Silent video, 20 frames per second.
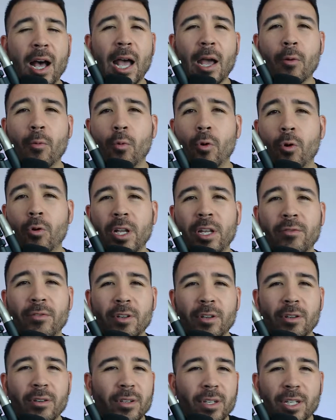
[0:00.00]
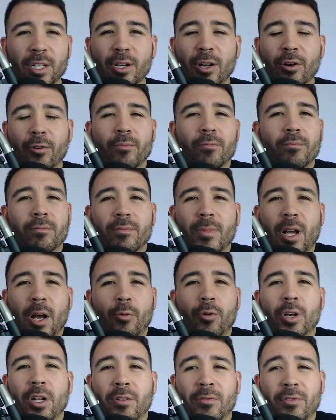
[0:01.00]
I won't even
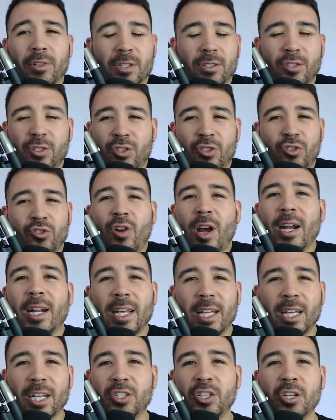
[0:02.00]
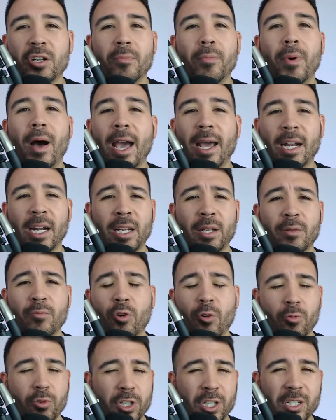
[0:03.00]
try to get you to buy it
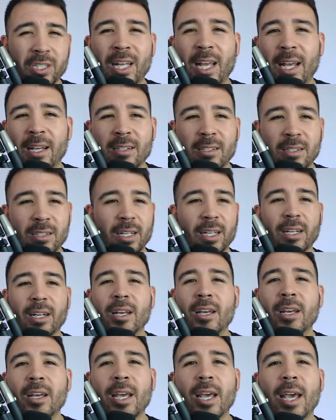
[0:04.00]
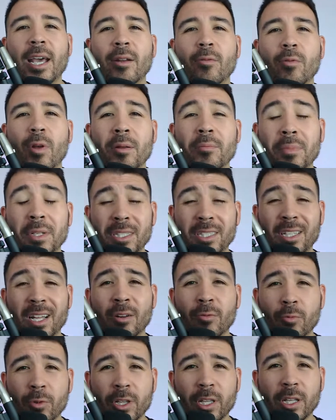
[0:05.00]
anymore. We'll just cancel it and be
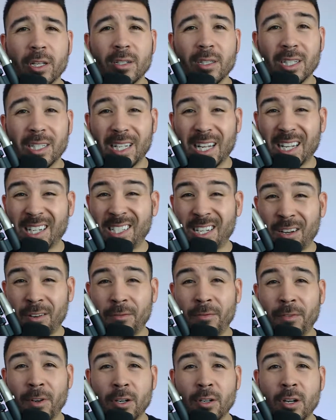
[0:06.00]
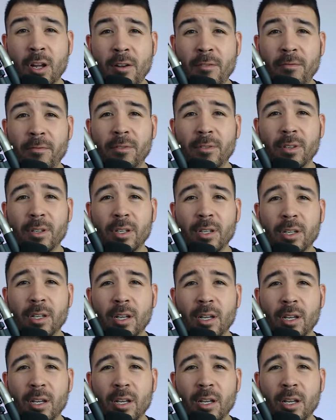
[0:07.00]
done with it. Does that sound fair enough?
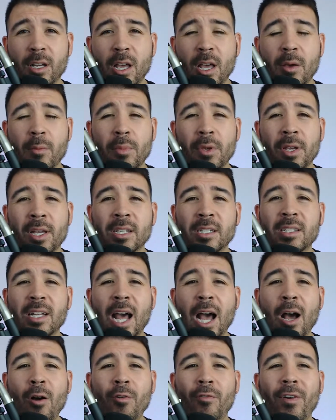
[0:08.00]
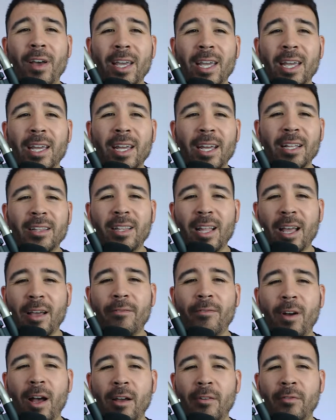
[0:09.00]
Because now if I can get
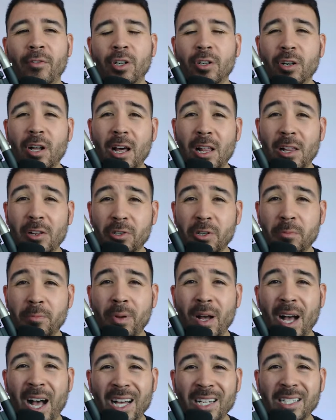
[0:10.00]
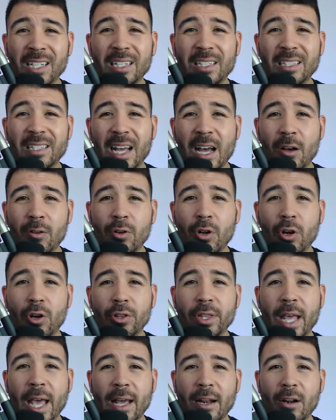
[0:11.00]
that $500 deposit down
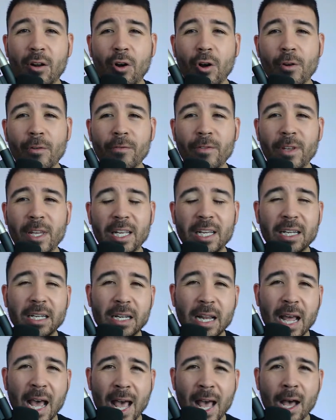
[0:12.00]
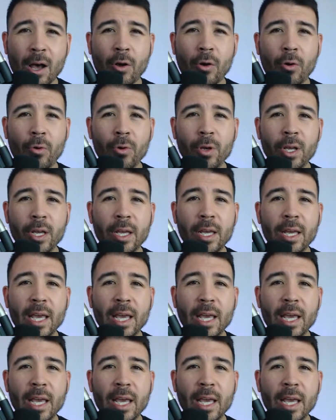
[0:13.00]
on that RV now